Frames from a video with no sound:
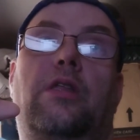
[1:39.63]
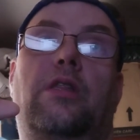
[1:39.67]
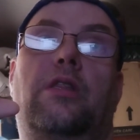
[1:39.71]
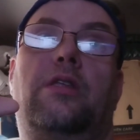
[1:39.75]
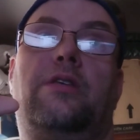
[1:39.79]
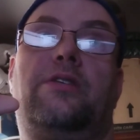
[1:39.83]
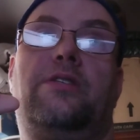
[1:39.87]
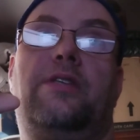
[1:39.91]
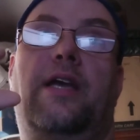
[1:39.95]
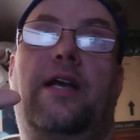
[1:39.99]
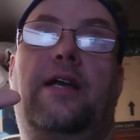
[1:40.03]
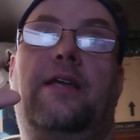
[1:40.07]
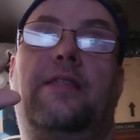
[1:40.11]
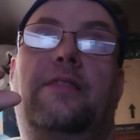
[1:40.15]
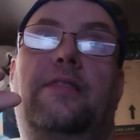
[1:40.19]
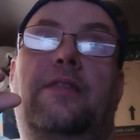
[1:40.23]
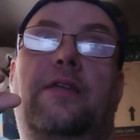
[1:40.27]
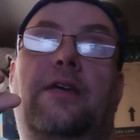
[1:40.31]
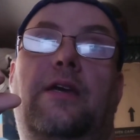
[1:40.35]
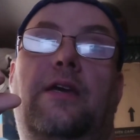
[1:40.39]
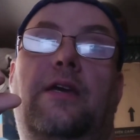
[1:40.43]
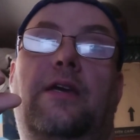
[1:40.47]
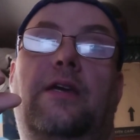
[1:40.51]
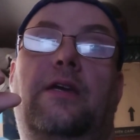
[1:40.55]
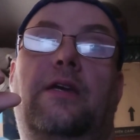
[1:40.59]
The second
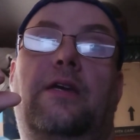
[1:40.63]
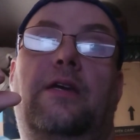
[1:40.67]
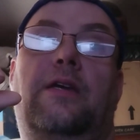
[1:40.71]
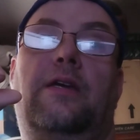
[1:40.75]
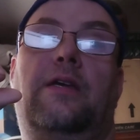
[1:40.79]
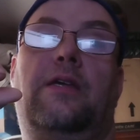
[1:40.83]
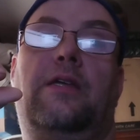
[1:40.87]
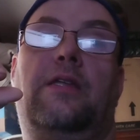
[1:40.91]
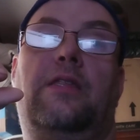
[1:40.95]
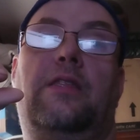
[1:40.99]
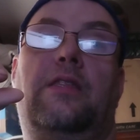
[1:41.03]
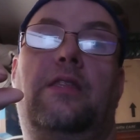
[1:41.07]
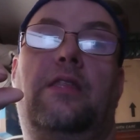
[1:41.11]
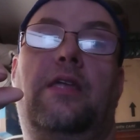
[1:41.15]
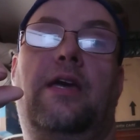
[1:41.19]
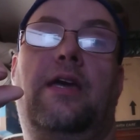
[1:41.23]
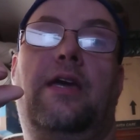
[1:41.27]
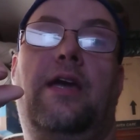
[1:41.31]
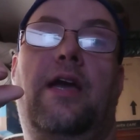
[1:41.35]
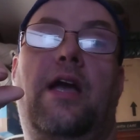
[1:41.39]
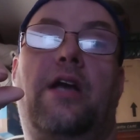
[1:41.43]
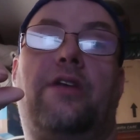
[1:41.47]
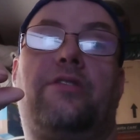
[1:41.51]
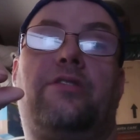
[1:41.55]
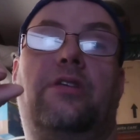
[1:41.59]
thing, they
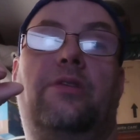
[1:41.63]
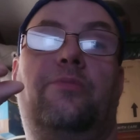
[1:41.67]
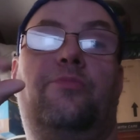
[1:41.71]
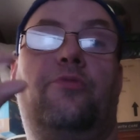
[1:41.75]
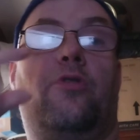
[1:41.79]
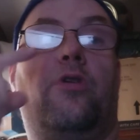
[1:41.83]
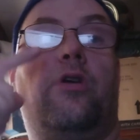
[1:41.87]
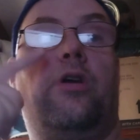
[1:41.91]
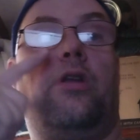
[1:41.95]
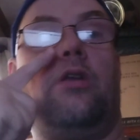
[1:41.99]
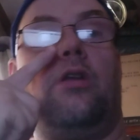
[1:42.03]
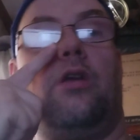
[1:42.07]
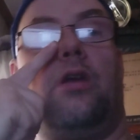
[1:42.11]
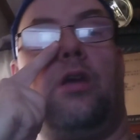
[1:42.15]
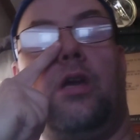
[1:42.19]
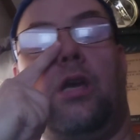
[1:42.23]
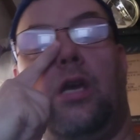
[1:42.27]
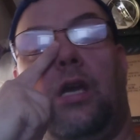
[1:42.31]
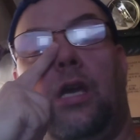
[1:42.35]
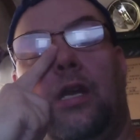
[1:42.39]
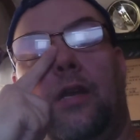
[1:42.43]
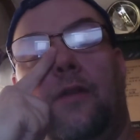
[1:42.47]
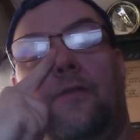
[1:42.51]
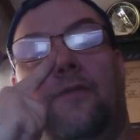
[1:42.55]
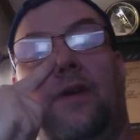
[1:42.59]
actually put
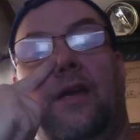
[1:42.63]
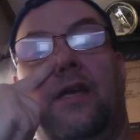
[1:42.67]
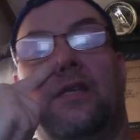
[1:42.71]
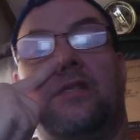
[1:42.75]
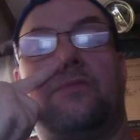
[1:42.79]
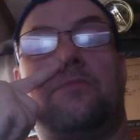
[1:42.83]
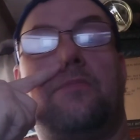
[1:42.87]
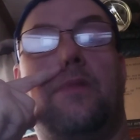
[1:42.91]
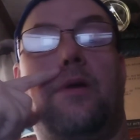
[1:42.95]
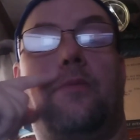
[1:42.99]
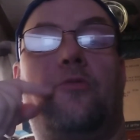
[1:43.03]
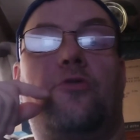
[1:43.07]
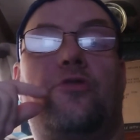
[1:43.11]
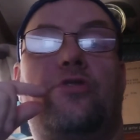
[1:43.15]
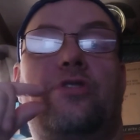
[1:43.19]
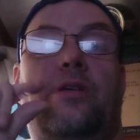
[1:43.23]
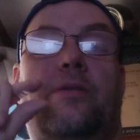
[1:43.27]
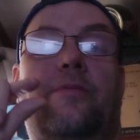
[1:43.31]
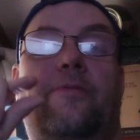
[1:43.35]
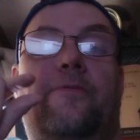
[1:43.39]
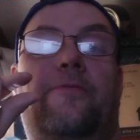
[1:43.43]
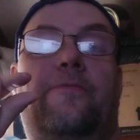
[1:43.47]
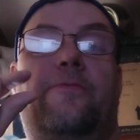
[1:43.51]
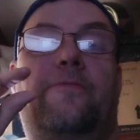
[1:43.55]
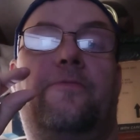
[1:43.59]
an advanced
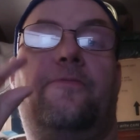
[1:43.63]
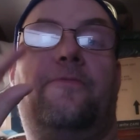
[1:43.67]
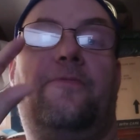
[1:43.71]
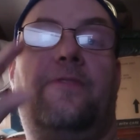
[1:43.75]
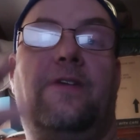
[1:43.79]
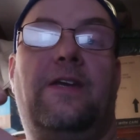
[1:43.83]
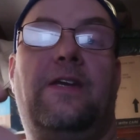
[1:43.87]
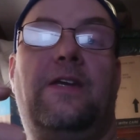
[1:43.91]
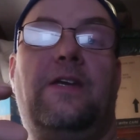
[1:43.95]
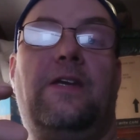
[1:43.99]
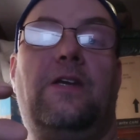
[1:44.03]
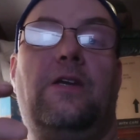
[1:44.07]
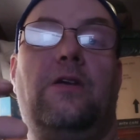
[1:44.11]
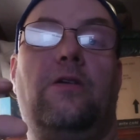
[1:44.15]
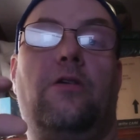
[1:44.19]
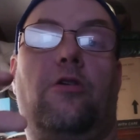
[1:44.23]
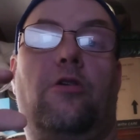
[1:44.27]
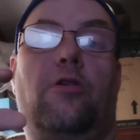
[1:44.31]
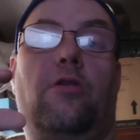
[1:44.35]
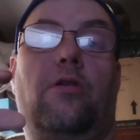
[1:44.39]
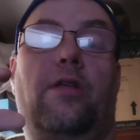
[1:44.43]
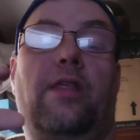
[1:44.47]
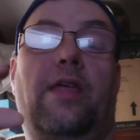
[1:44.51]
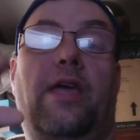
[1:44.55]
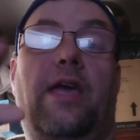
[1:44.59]
membership fee,
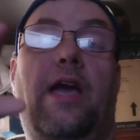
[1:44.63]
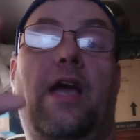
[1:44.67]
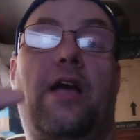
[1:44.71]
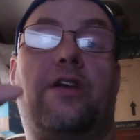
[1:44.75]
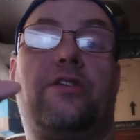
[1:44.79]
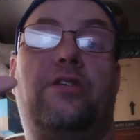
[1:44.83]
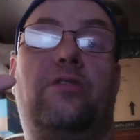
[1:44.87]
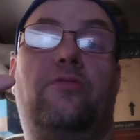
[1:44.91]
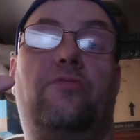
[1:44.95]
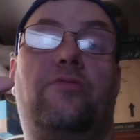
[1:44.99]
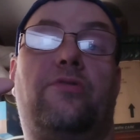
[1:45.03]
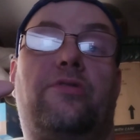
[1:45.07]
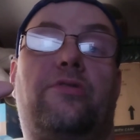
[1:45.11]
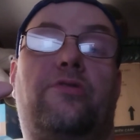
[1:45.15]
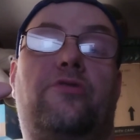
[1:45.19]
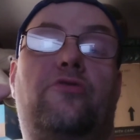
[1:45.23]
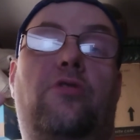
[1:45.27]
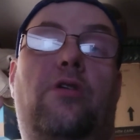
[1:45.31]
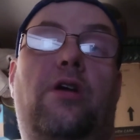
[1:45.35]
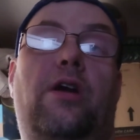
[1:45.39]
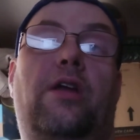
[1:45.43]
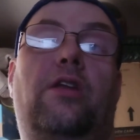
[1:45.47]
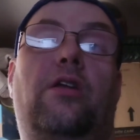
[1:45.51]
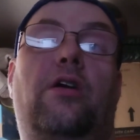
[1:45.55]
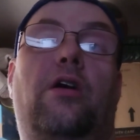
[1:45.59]
or they actually was
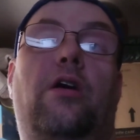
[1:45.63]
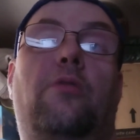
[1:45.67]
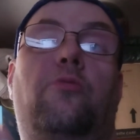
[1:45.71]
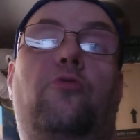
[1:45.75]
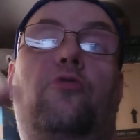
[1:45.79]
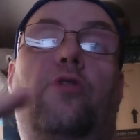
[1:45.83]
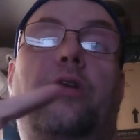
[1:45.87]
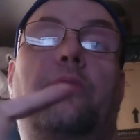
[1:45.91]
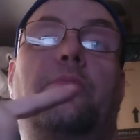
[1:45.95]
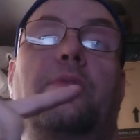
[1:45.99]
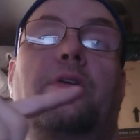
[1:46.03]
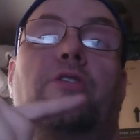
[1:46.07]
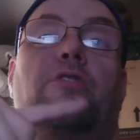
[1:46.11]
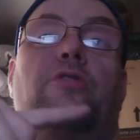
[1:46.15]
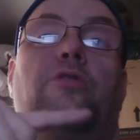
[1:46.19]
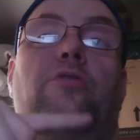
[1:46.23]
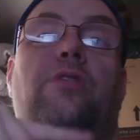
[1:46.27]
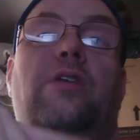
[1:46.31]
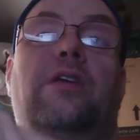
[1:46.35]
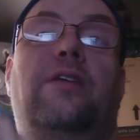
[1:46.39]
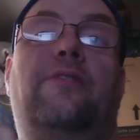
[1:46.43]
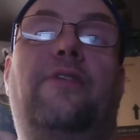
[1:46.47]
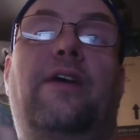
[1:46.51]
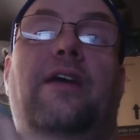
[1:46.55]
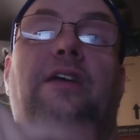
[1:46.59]
trying to upgrade me to
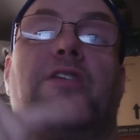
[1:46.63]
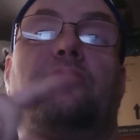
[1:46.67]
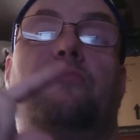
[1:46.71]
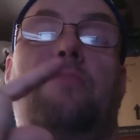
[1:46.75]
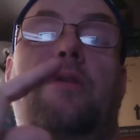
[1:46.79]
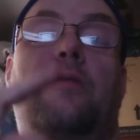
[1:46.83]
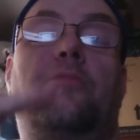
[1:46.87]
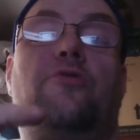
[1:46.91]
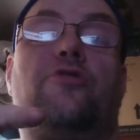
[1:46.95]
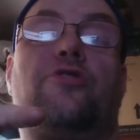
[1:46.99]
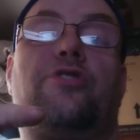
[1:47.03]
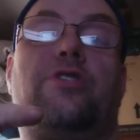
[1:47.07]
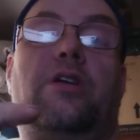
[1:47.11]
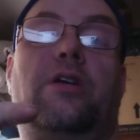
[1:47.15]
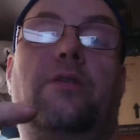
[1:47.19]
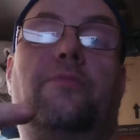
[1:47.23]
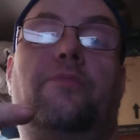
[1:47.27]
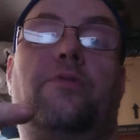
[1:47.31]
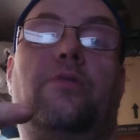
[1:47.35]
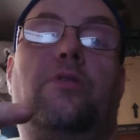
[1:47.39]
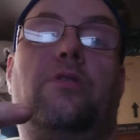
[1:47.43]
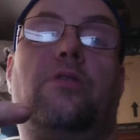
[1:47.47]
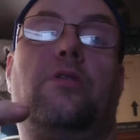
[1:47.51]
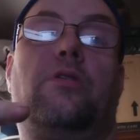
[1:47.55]
the advanced membership